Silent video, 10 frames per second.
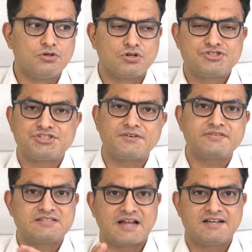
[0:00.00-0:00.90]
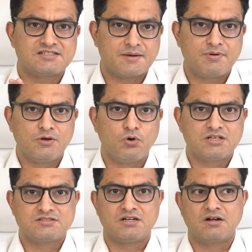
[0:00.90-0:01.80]
shifts that is happening. What
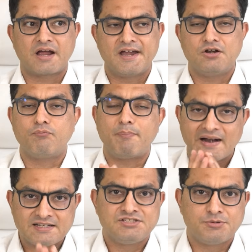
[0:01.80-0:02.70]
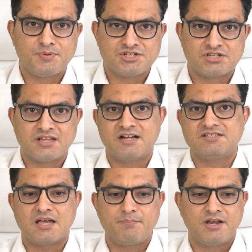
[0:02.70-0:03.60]
is the kind of participation that is
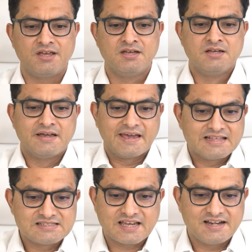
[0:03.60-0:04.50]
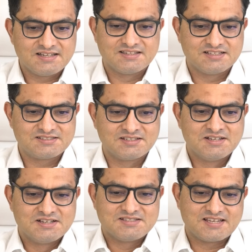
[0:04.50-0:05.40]
happening inside this
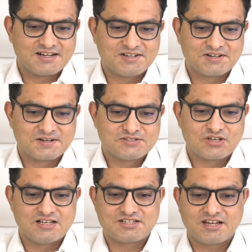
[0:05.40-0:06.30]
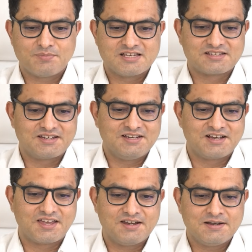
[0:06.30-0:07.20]
sector? So I'll share my screen
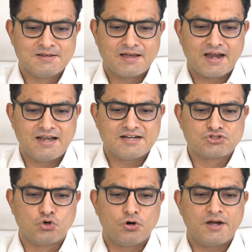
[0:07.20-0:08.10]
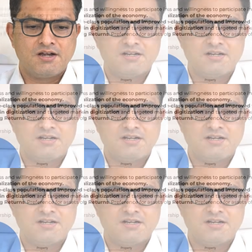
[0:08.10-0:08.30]
again and let's go and